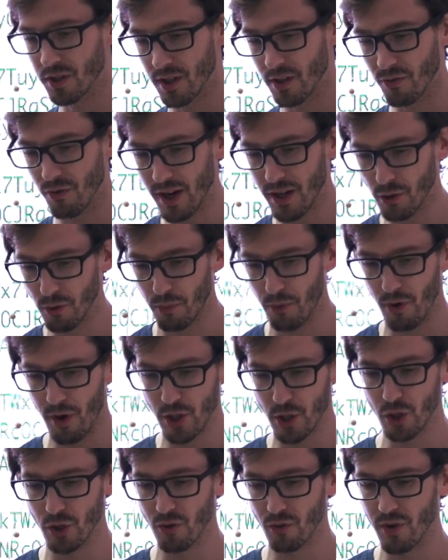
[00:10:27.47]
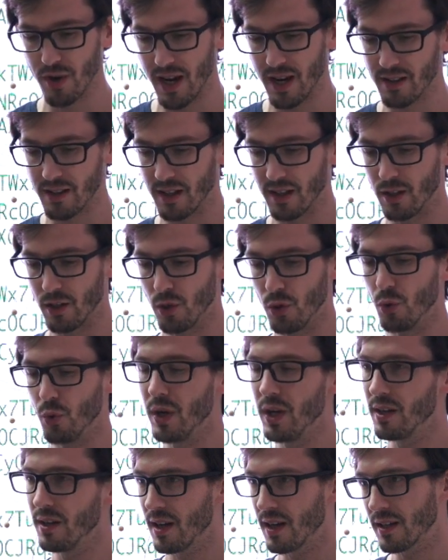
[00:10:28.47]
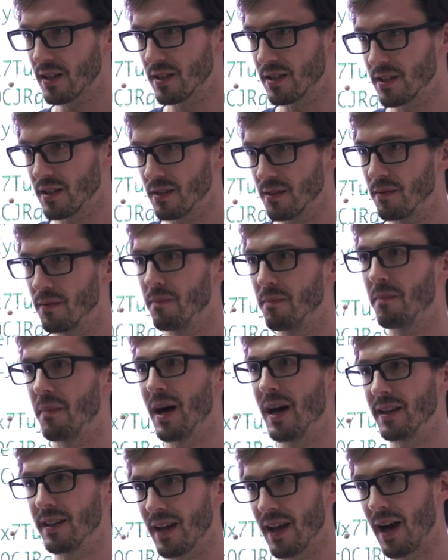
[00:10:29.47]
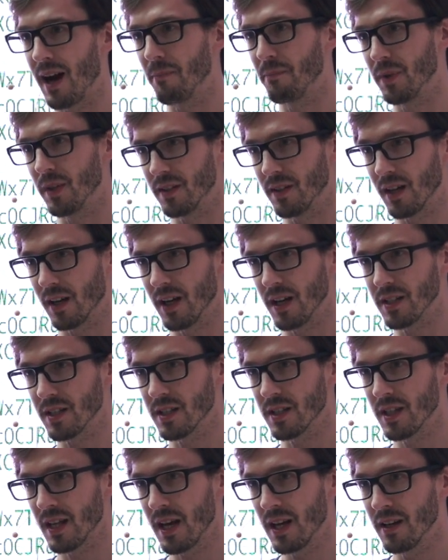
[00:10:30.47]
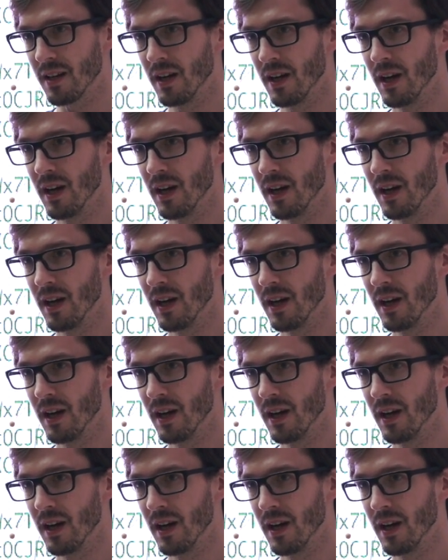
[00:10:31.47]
that write operation creating a new index might update the cluster state.